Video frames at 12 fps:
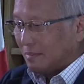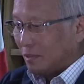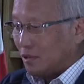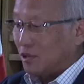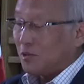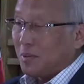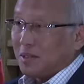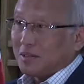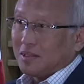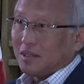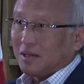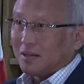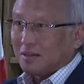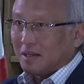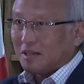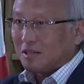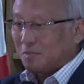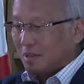most especially our
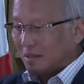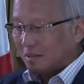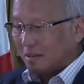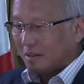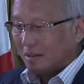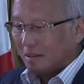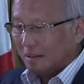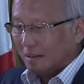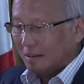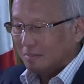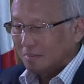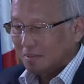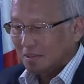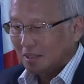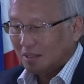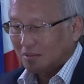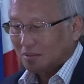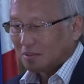guest speaker,
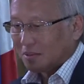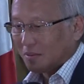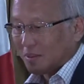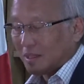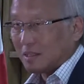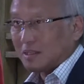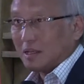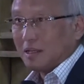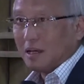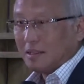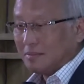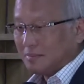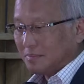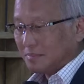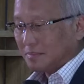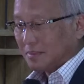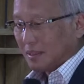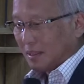Senator Sherwin Gatchalian,
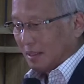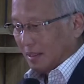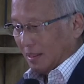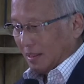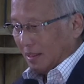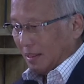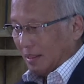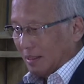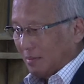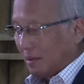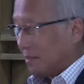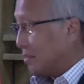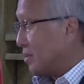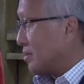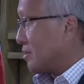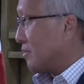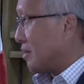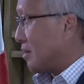and the
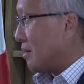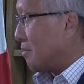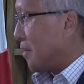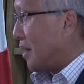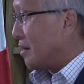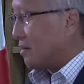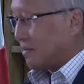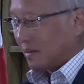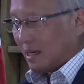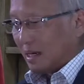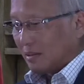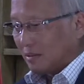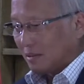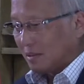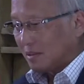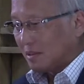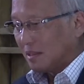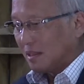members of our panel of
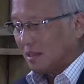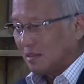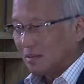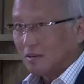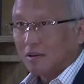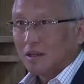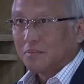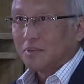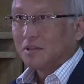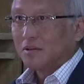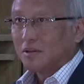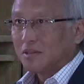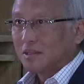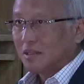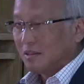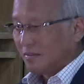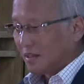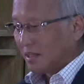reactors, Dean Roland Mendoza
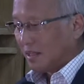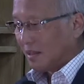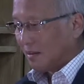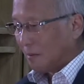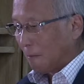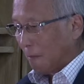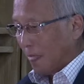of Ateneo,